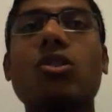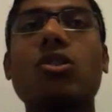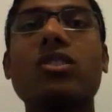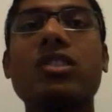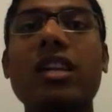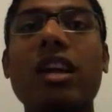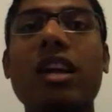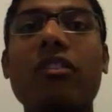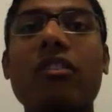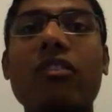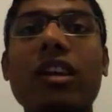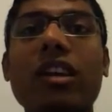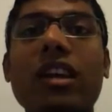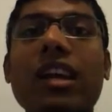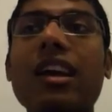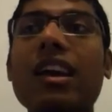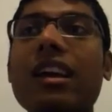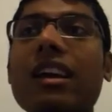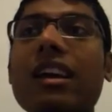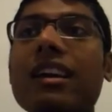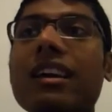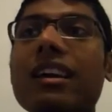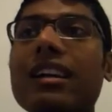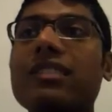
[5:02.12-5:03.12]
on tyranny,
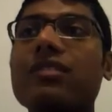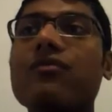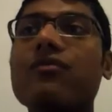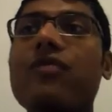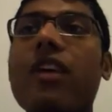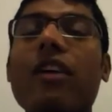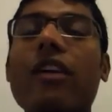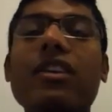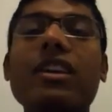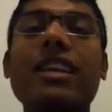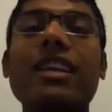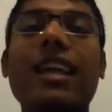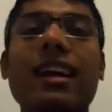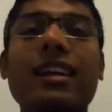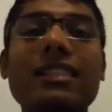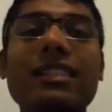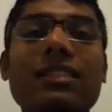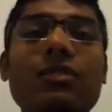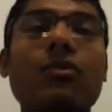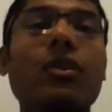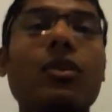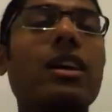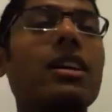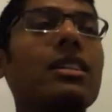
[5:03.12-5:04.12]
it's very
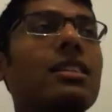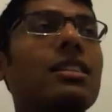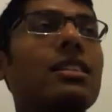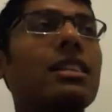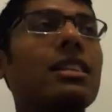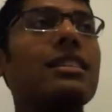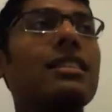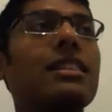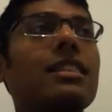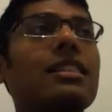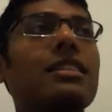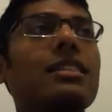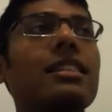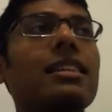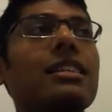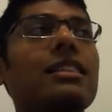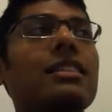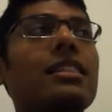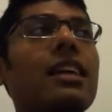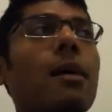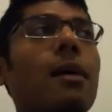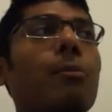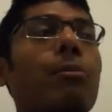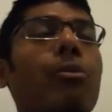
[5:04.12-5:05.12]

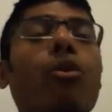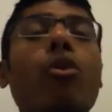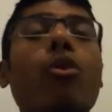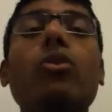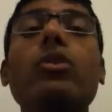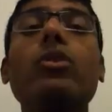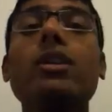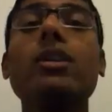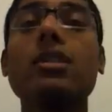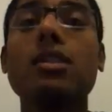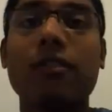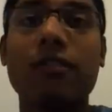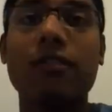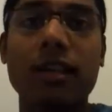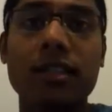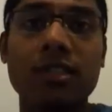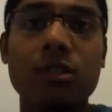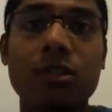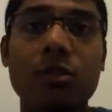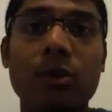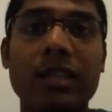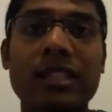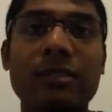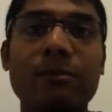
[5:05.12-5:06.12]
it's prudent of us
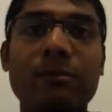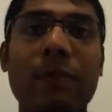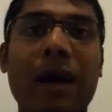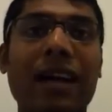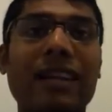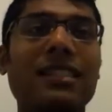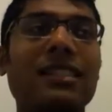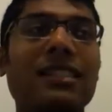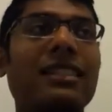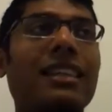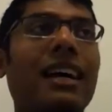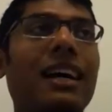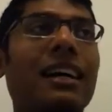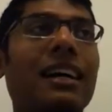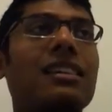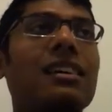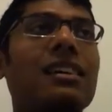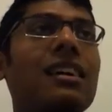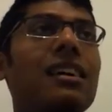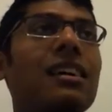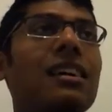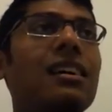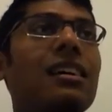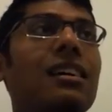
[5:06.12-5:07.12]
to expect that
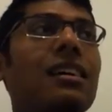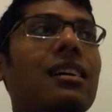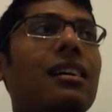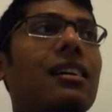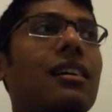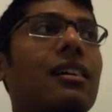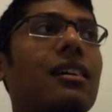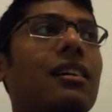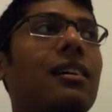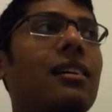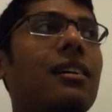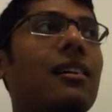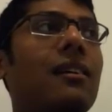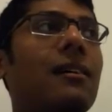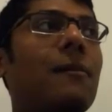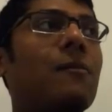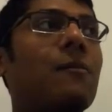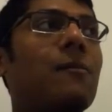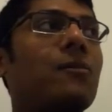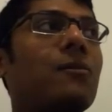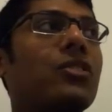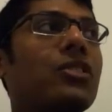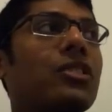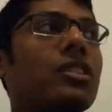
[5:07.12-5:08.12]

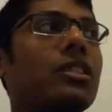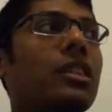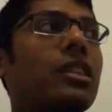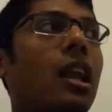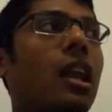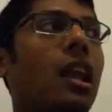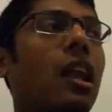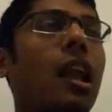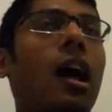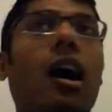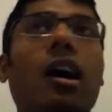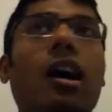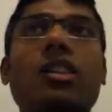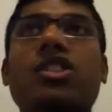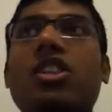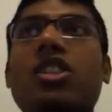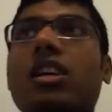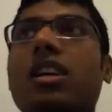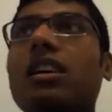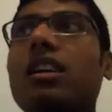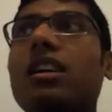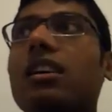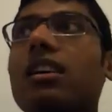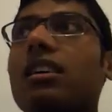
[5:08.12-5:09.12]
the
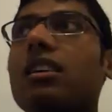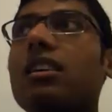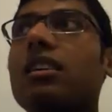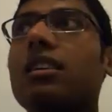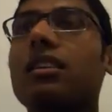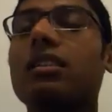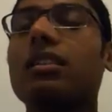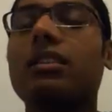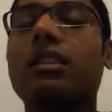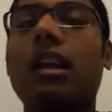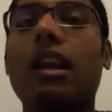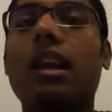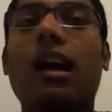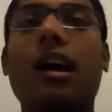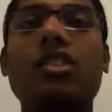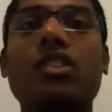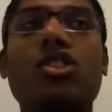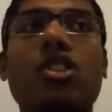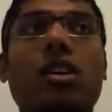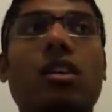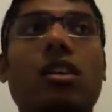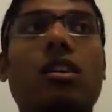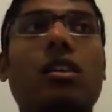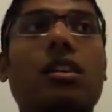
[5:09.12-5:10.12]

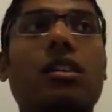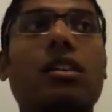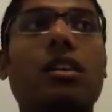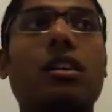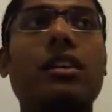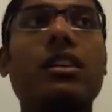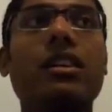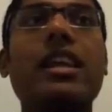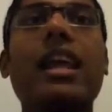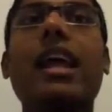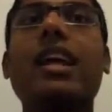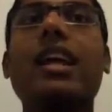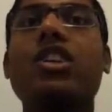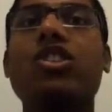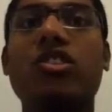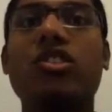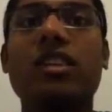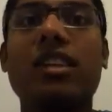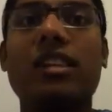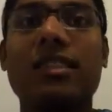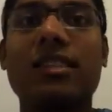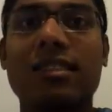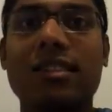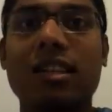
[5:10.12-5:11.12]
larger nation
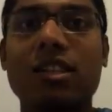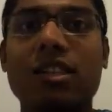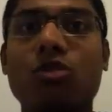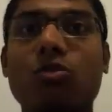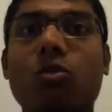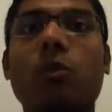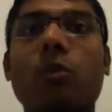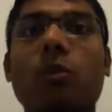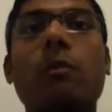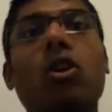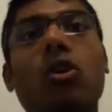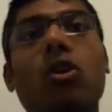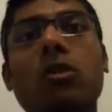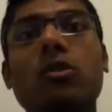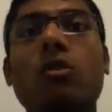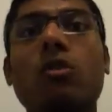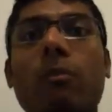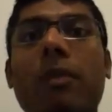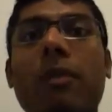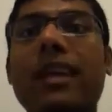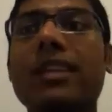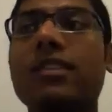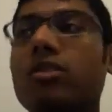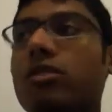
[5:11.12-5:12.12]
as such would be also
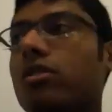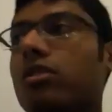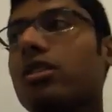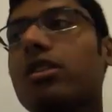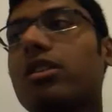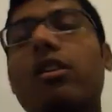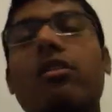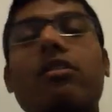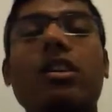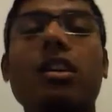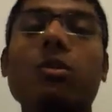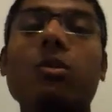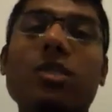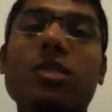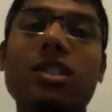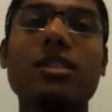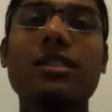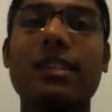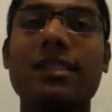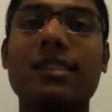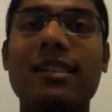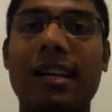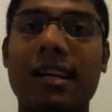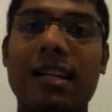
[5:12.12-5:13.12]
based on tyranny, which is
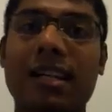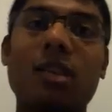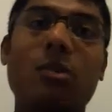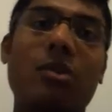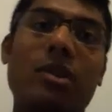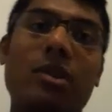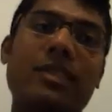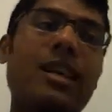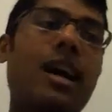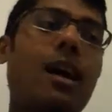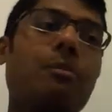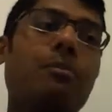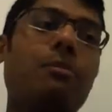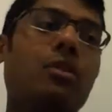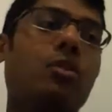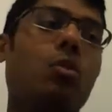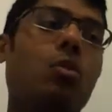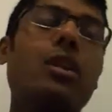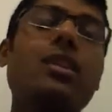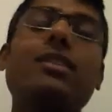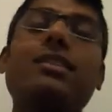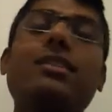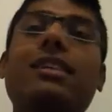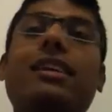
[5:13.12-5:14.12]
exactly what has happened.
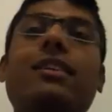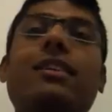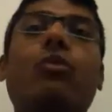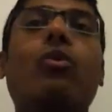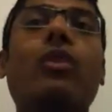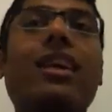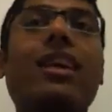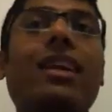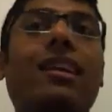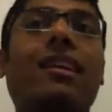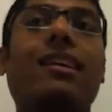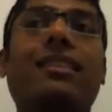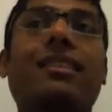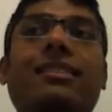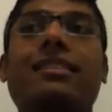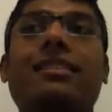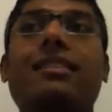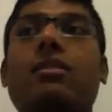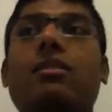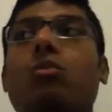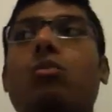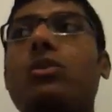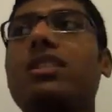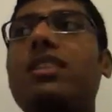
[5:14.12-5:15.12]
Once I realized
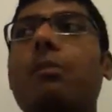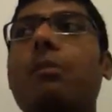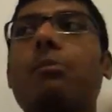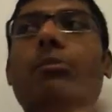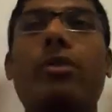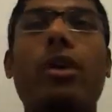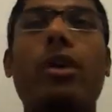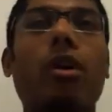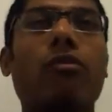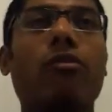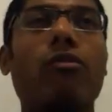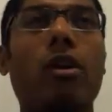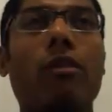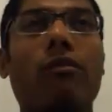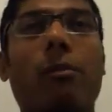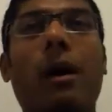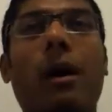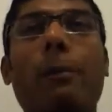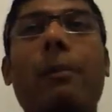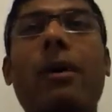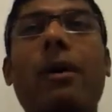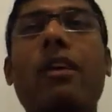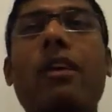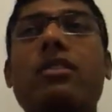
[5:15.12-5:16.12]
that, once I broke free from
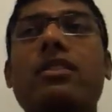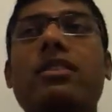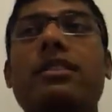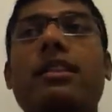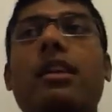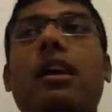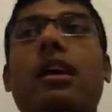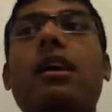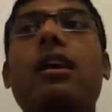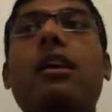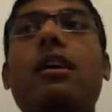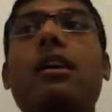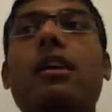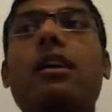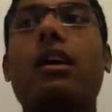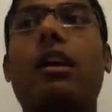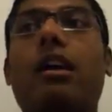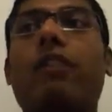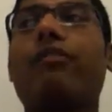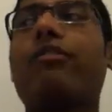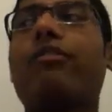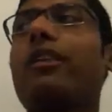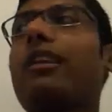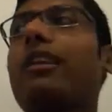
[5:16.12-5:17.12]
my parents, and
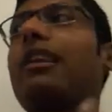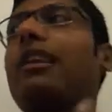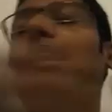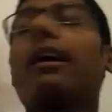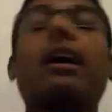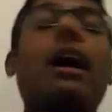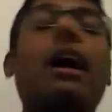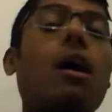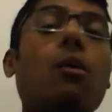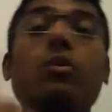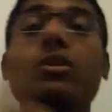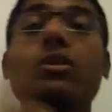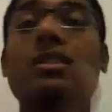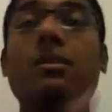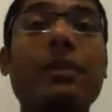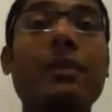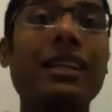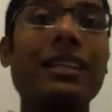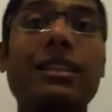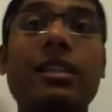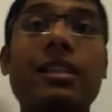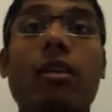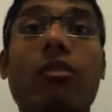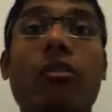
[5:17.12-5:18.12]
I feel like I wasn't
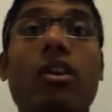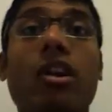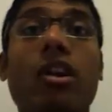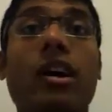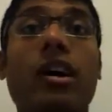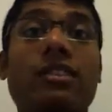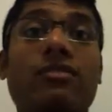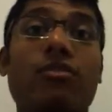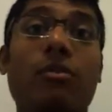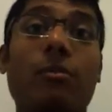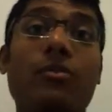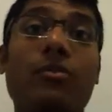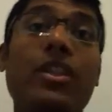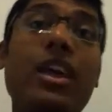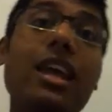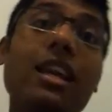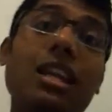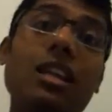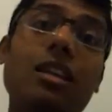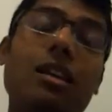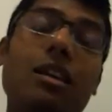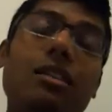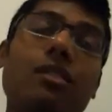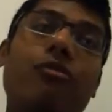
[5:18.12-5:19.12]
being tyrannized
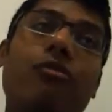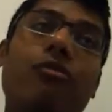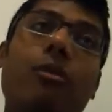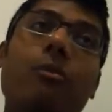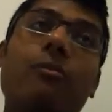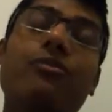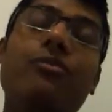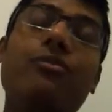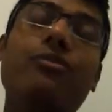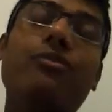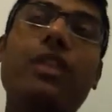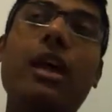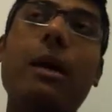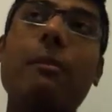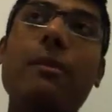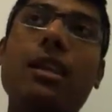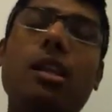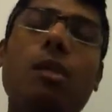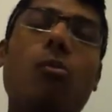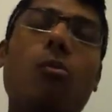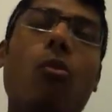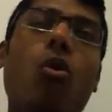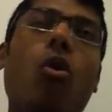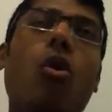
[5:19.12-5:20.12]
from them
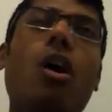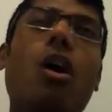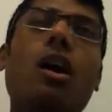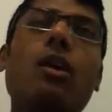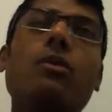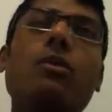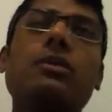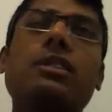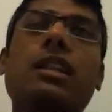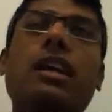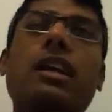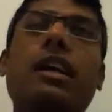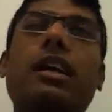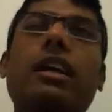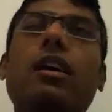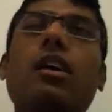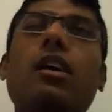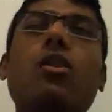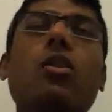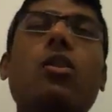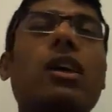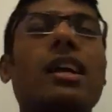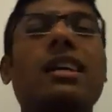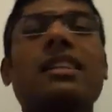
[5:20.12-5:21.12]
anymore, I was like,
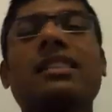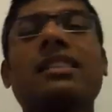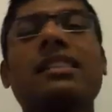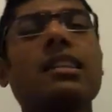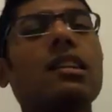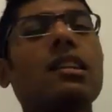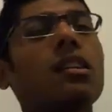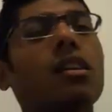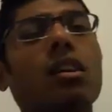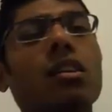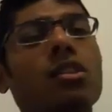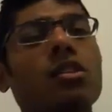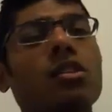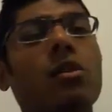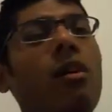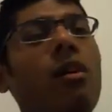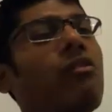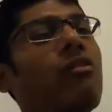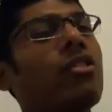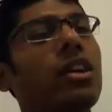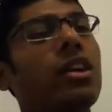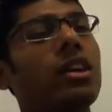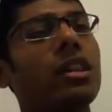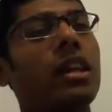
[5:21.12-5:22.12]
okay, I still can't do
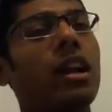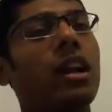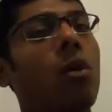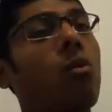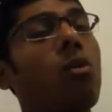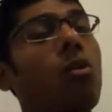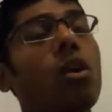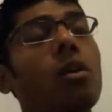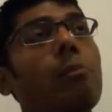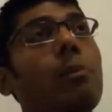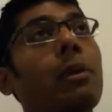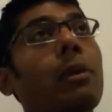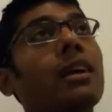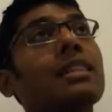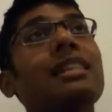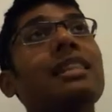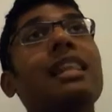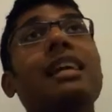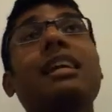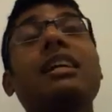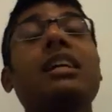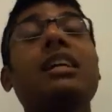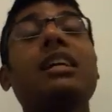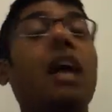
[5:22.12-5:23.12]
everything that I want because the
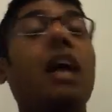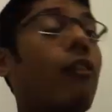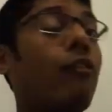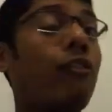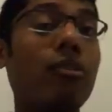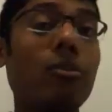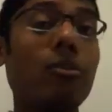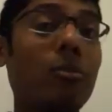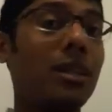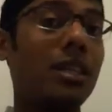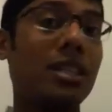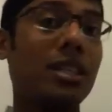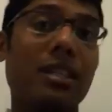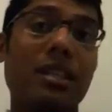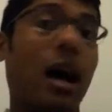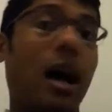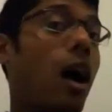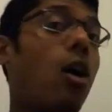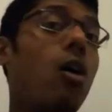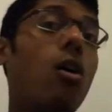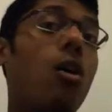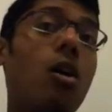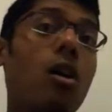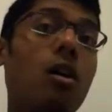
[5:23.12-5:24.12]
government
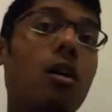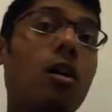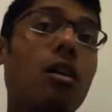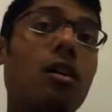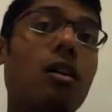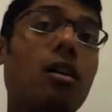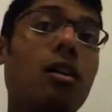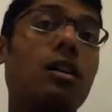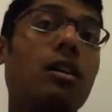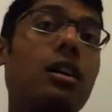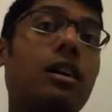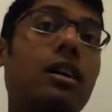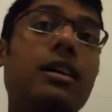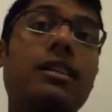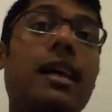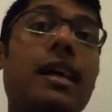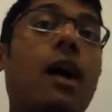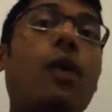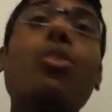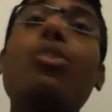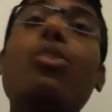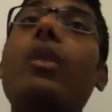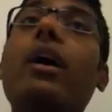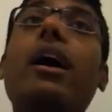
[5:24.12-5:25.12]
now is
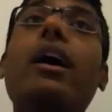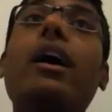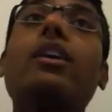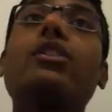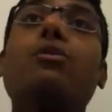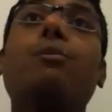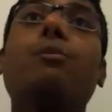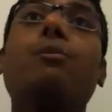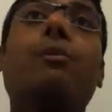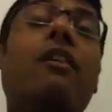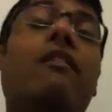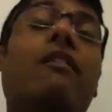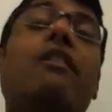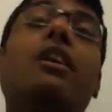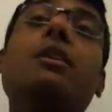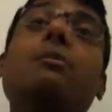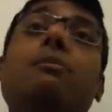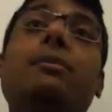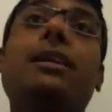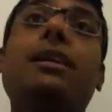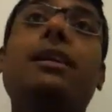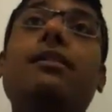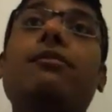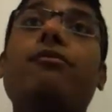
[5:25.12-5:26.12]
out there to prevent
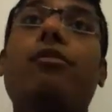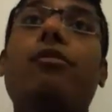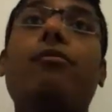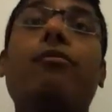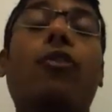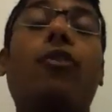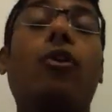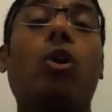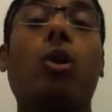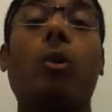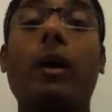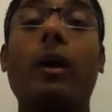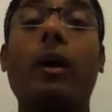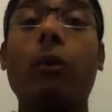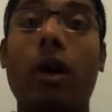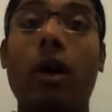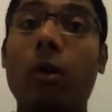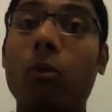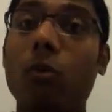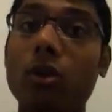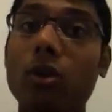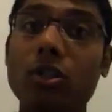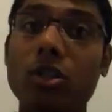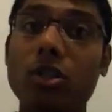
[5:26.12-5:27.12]
me from following what I
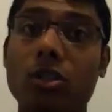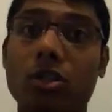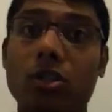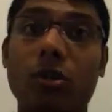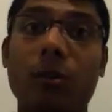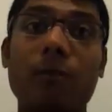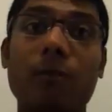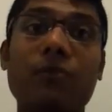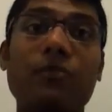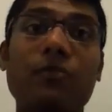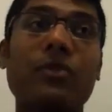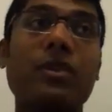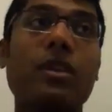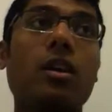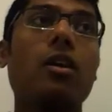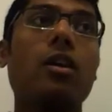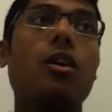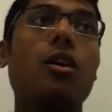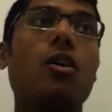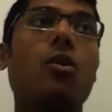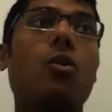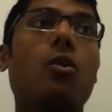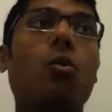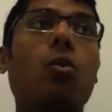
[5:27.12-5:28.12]
want to do.
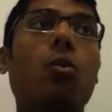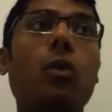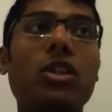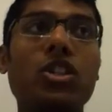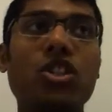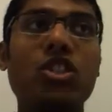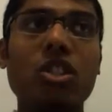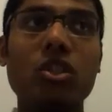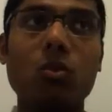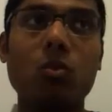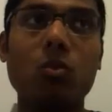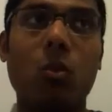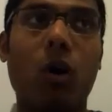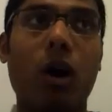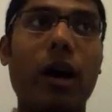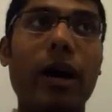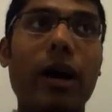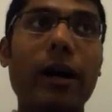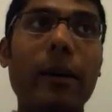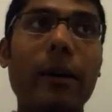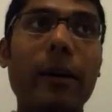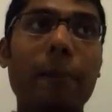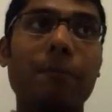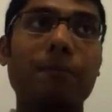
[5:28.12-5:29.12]
Which is
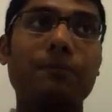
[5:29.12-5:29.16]
why